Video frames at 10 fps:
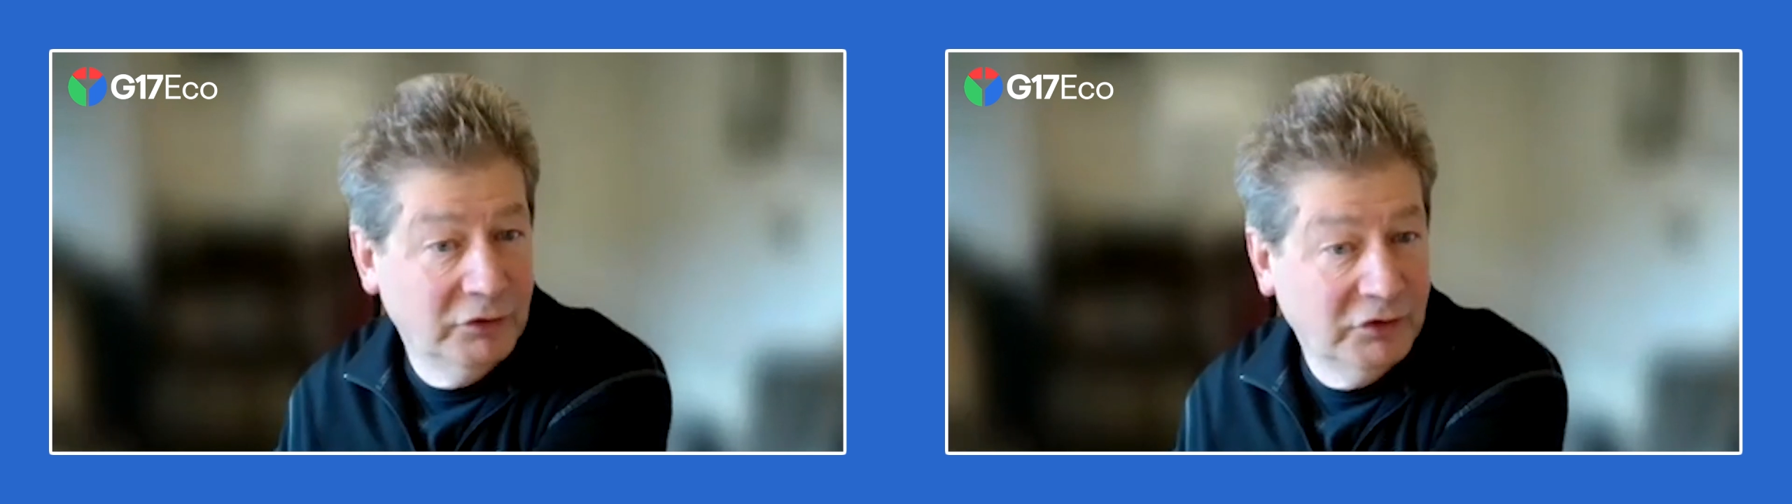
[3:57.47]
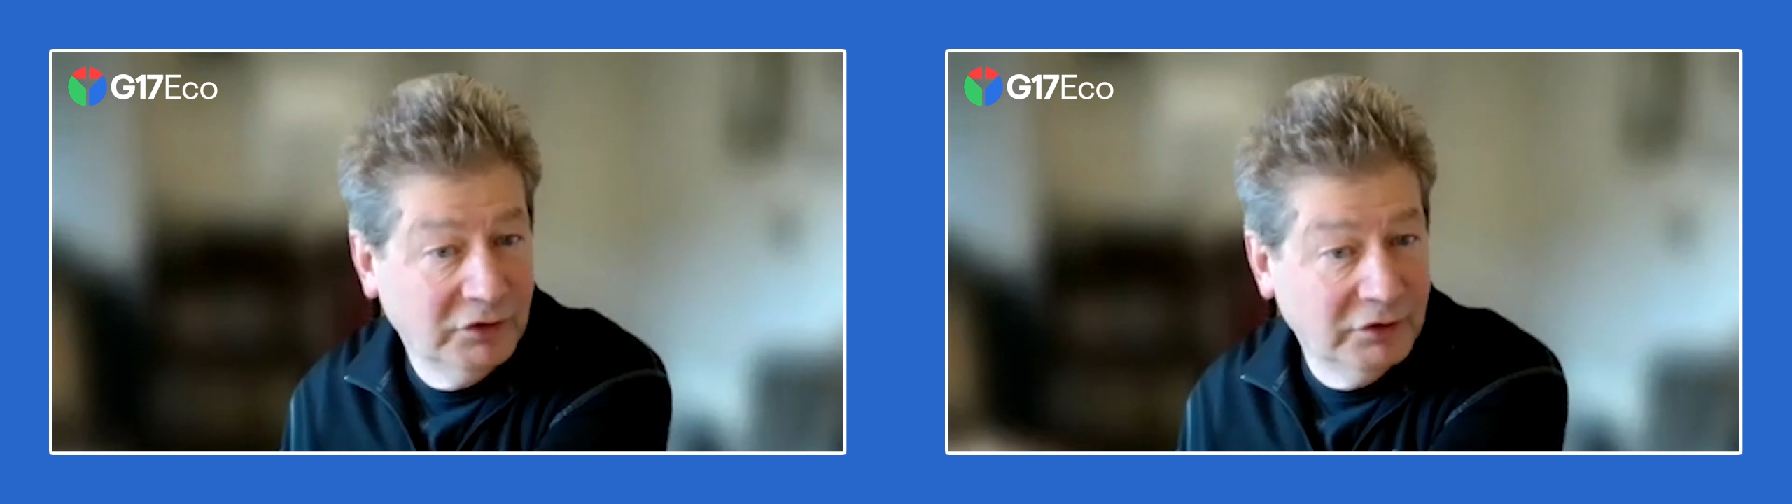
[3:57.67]

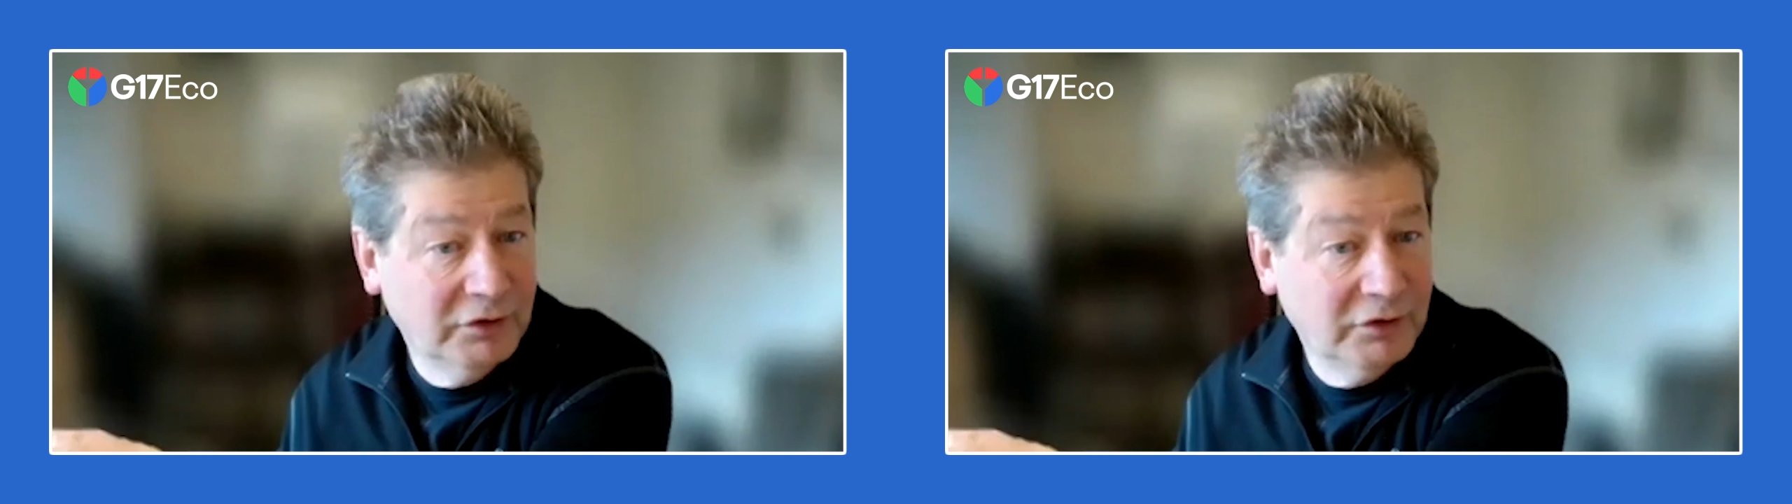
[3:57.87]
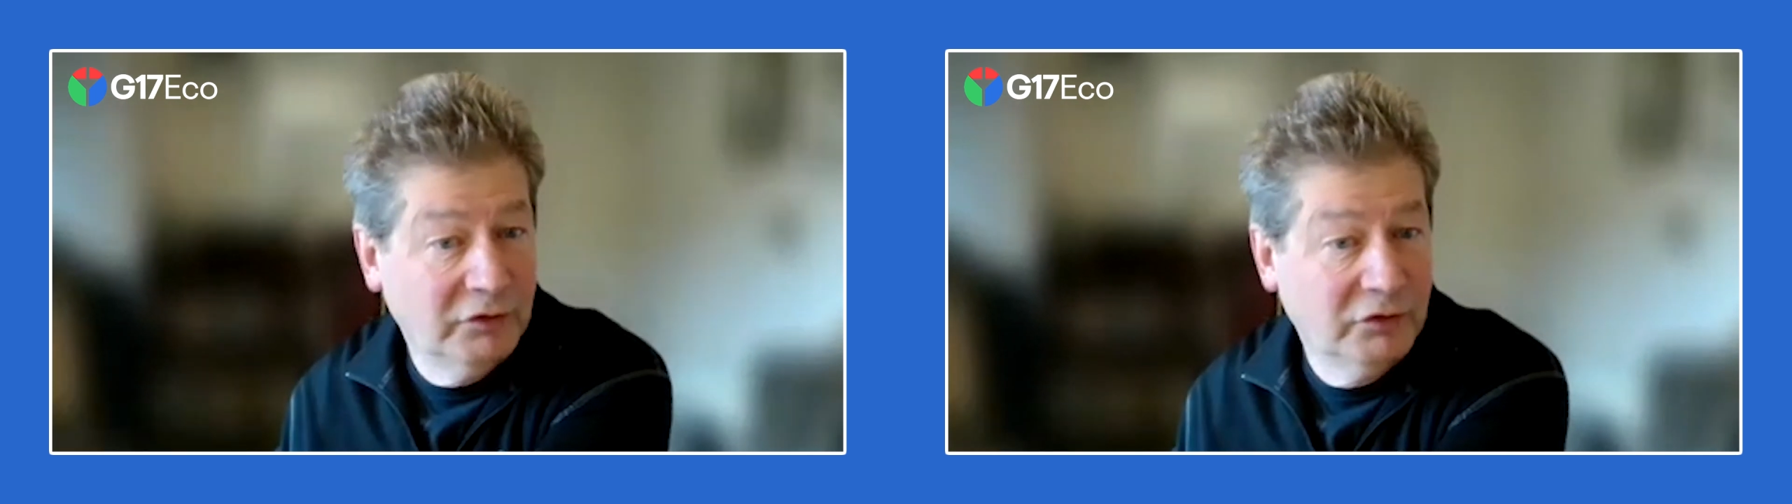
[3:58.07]

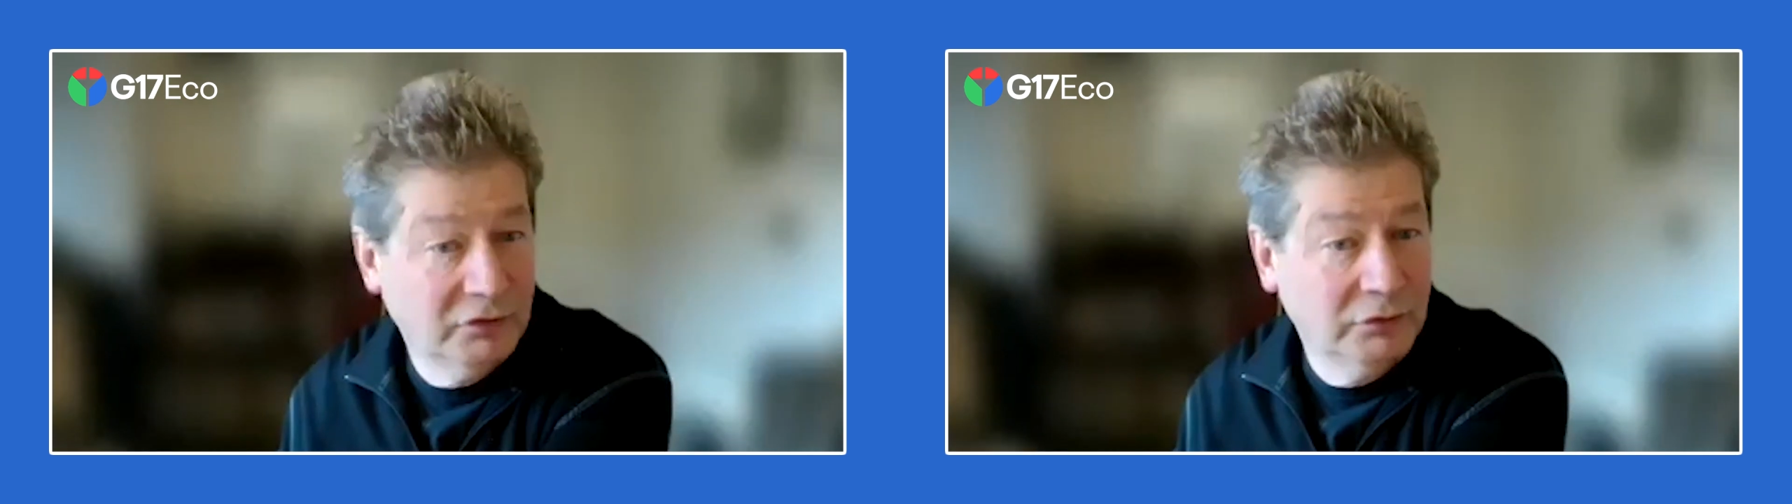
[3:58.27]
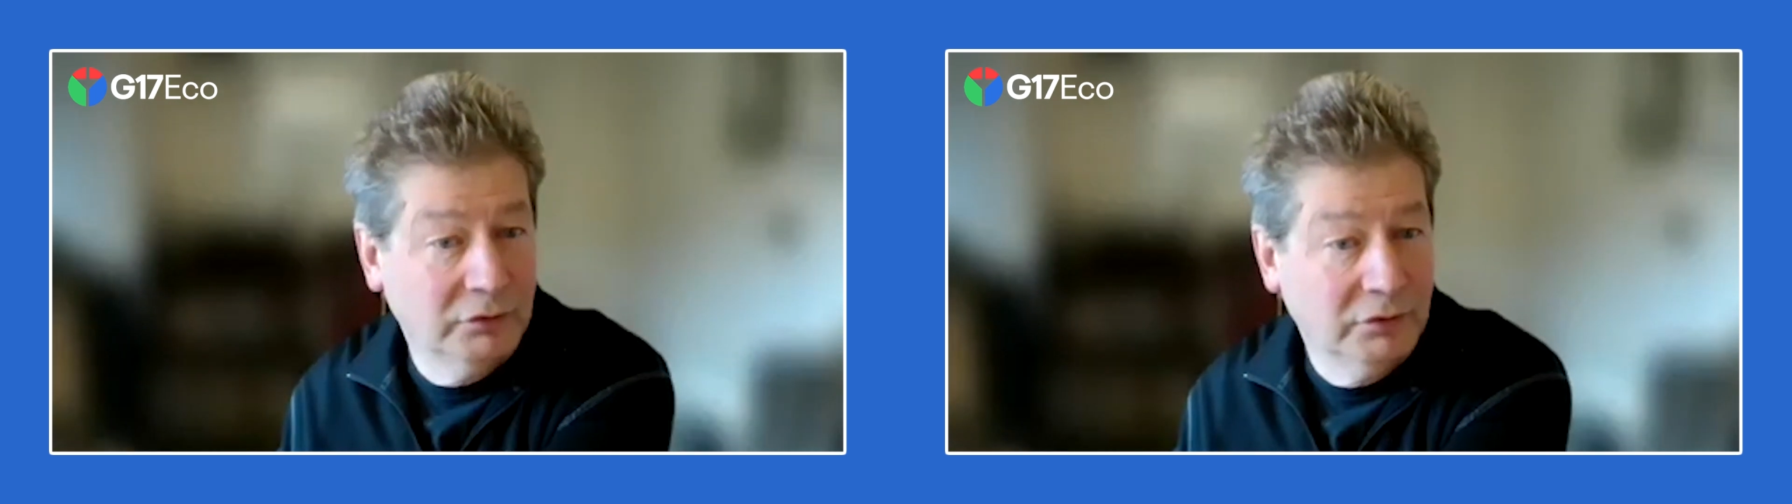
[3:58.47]
utilities
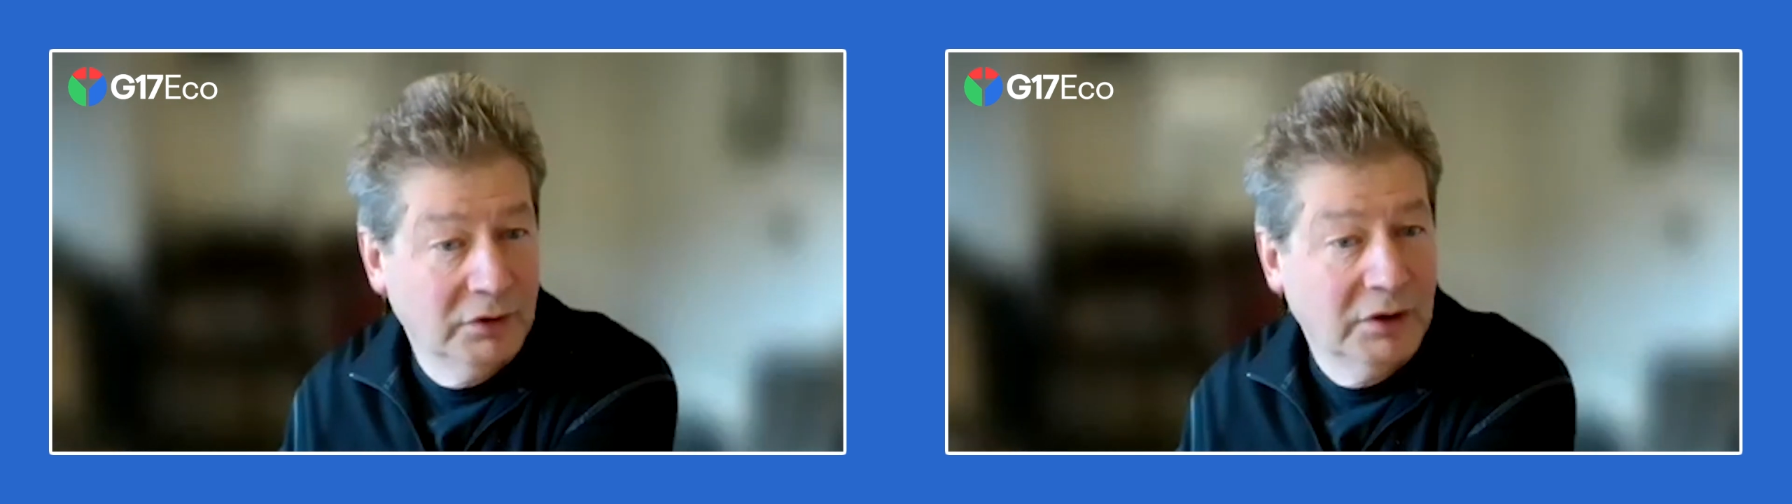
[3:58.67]
to.